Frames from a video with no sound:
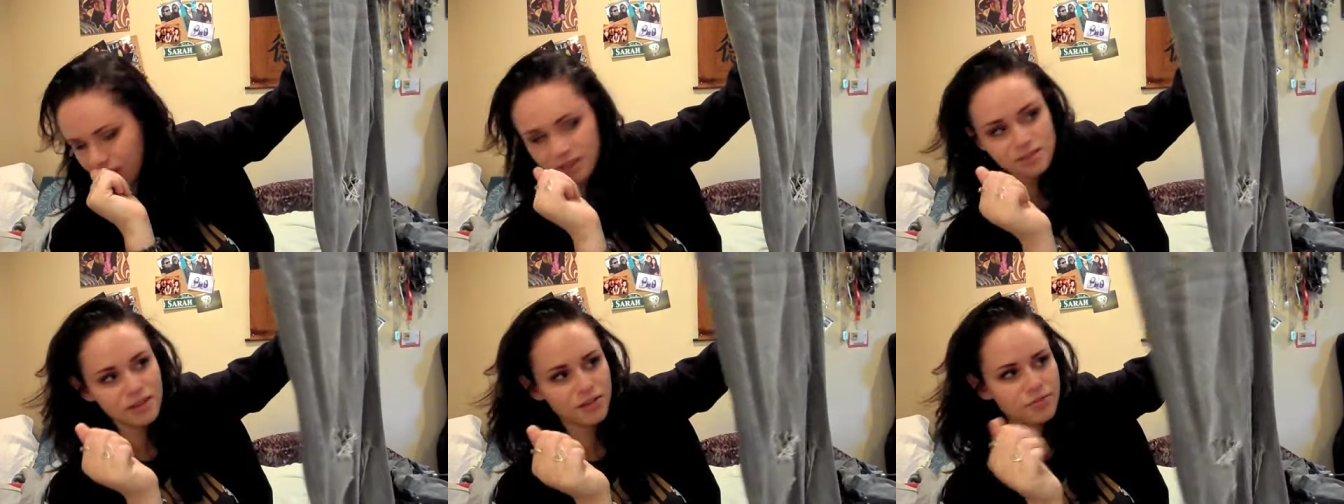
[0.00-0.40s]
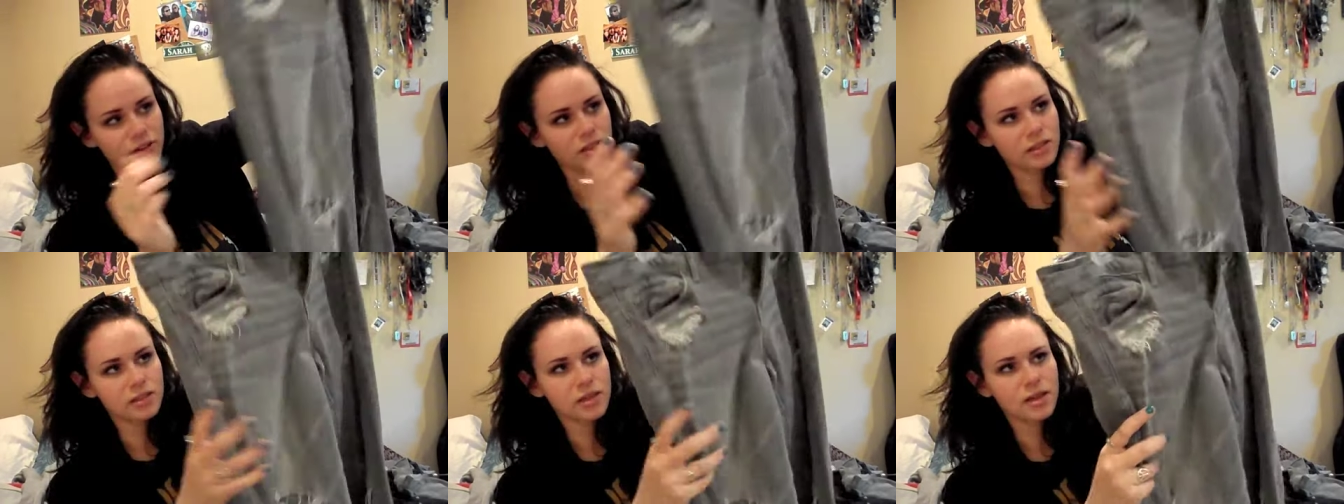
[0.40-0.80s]

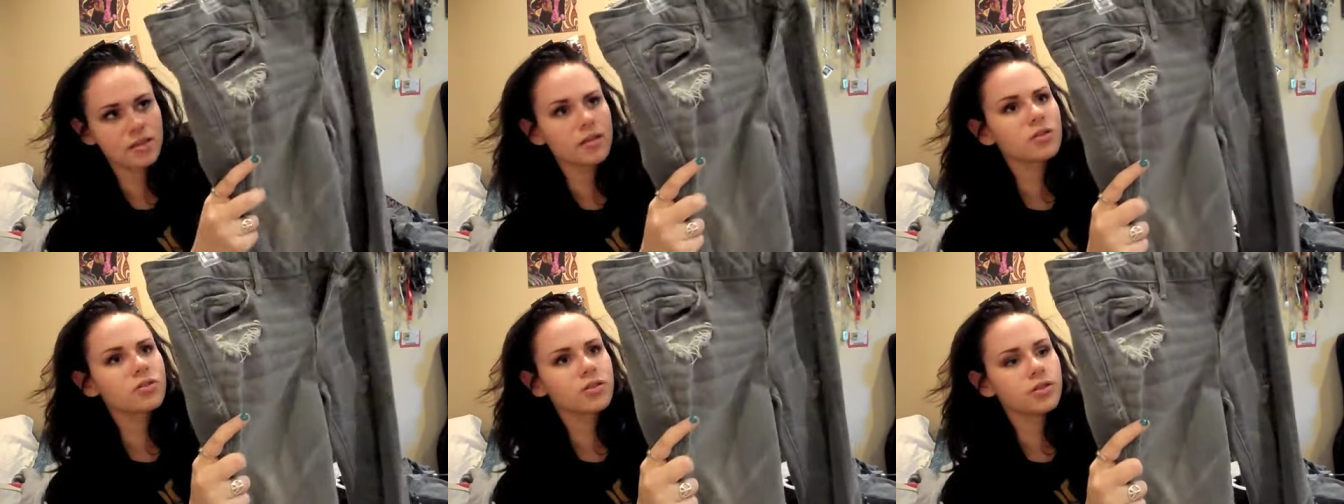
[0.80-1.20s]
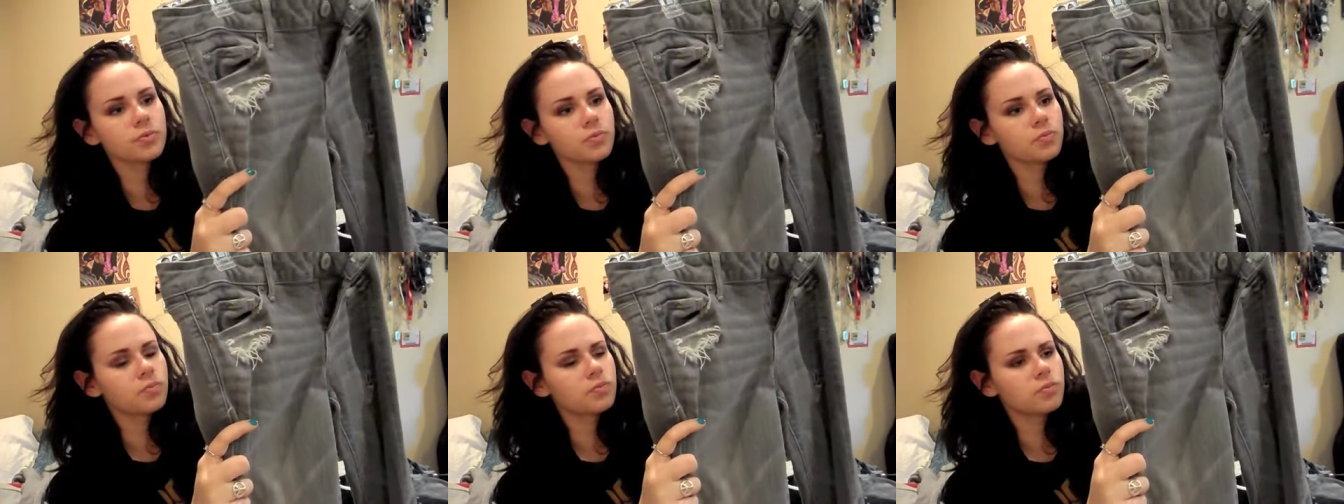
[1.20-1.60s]
Definitely, I think
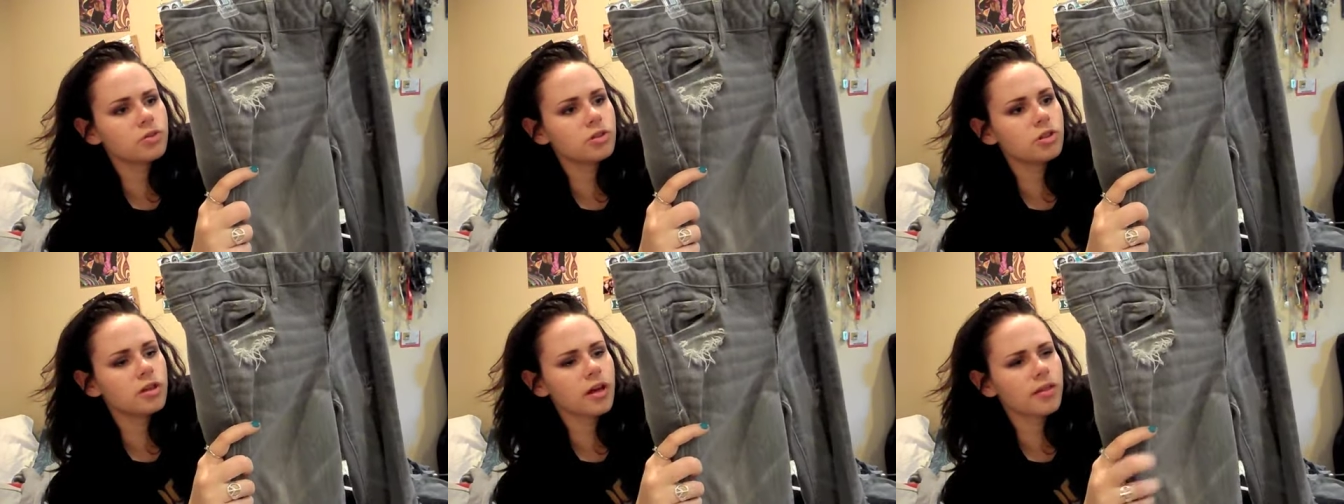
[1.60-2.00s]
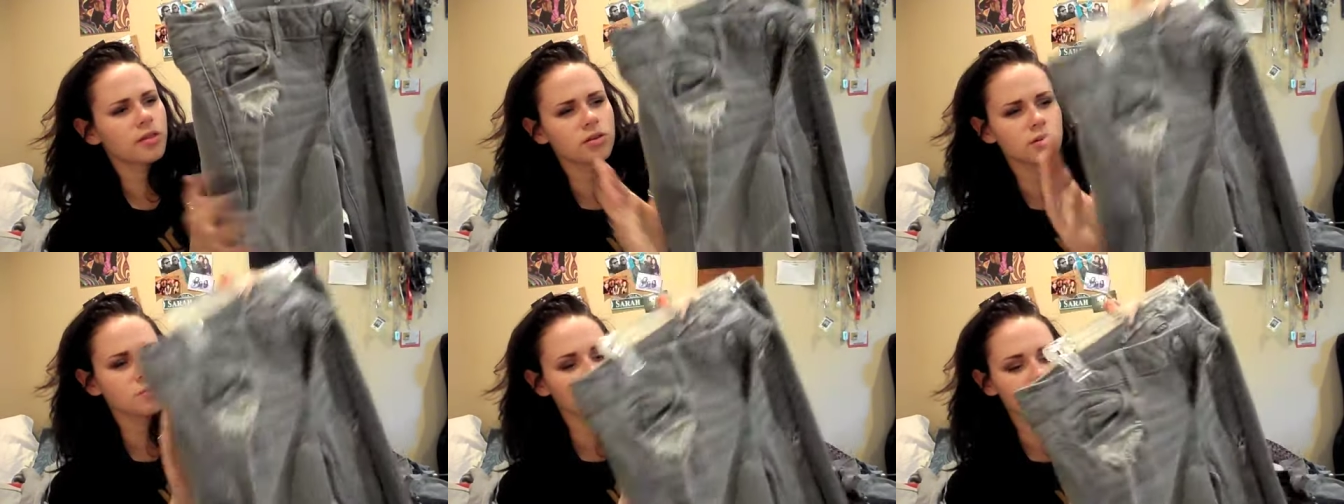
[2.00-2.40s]

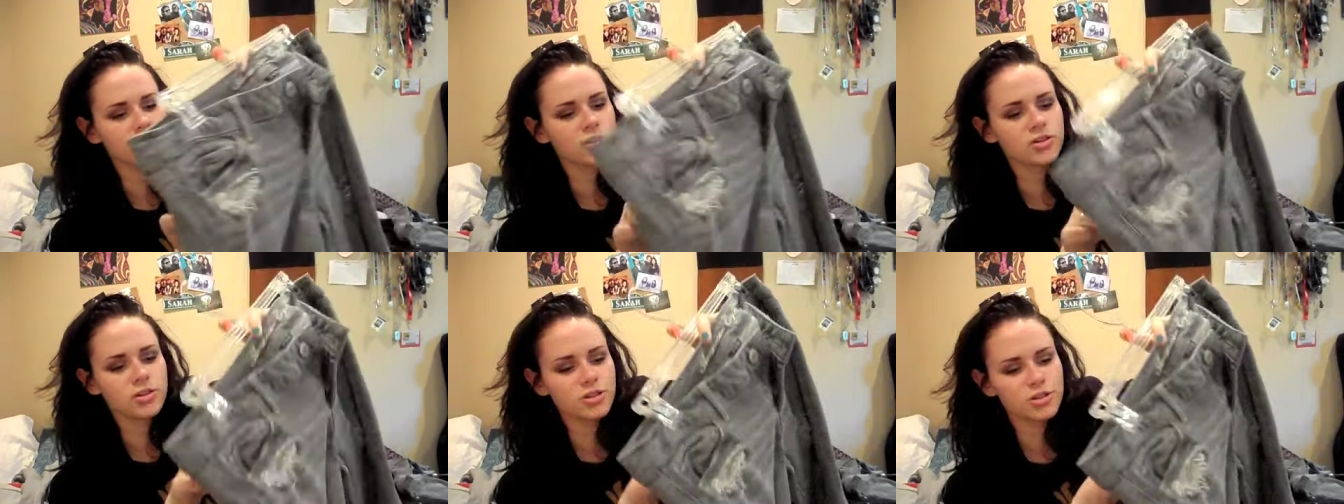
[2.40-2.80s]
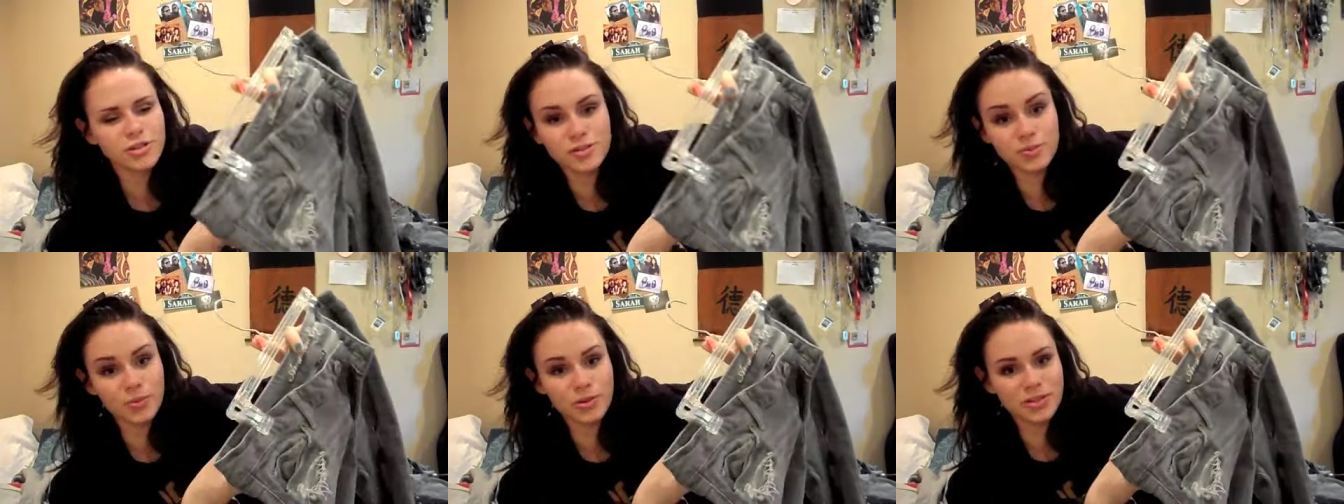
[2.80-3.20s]
I'm pretty sure
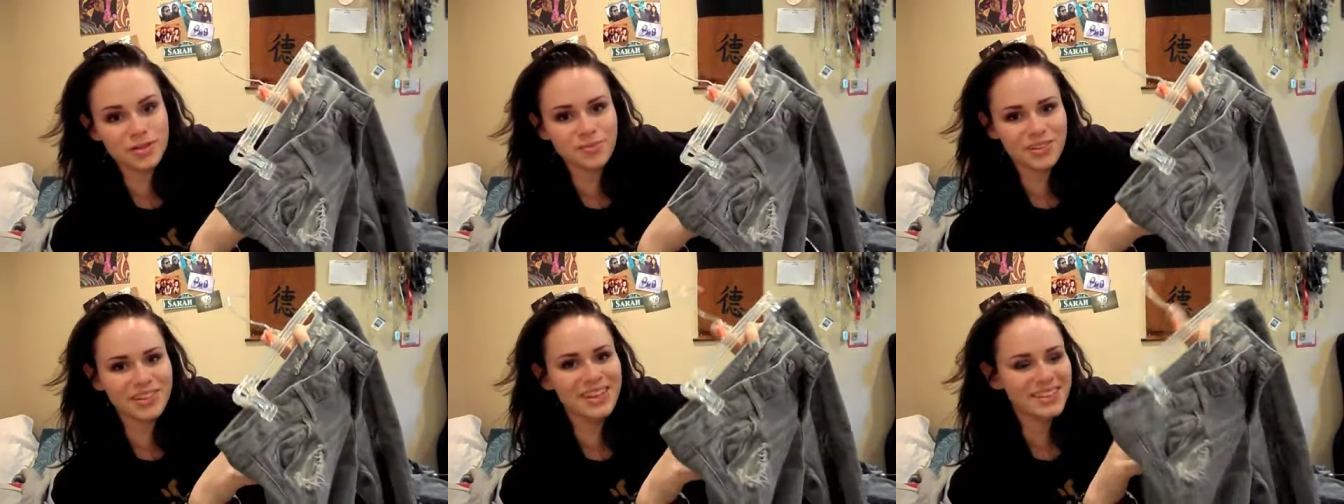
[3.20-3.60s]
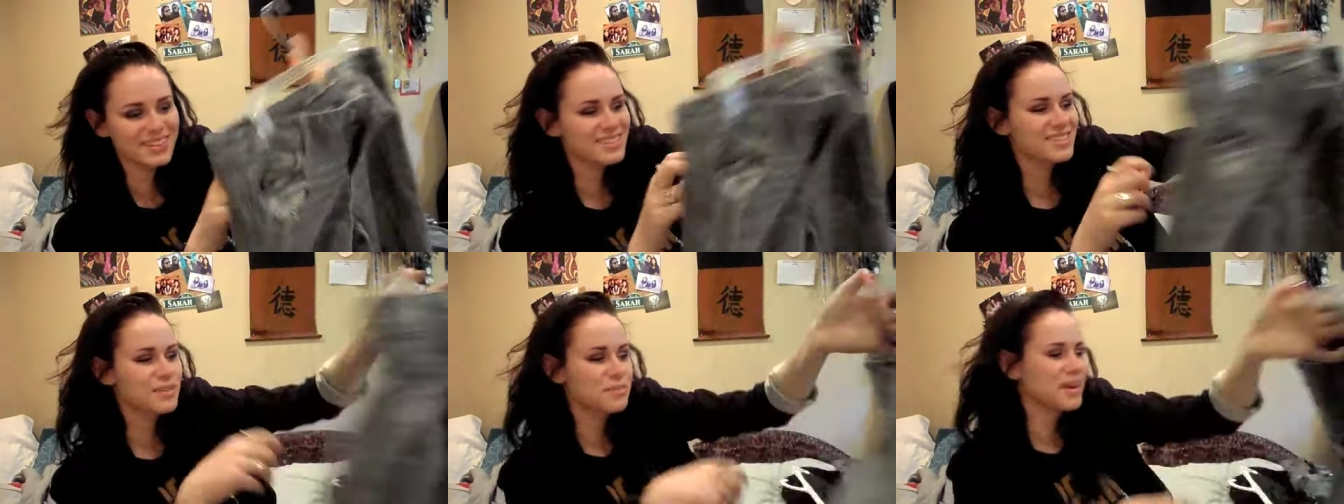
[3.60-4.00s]
she's worn something like this in the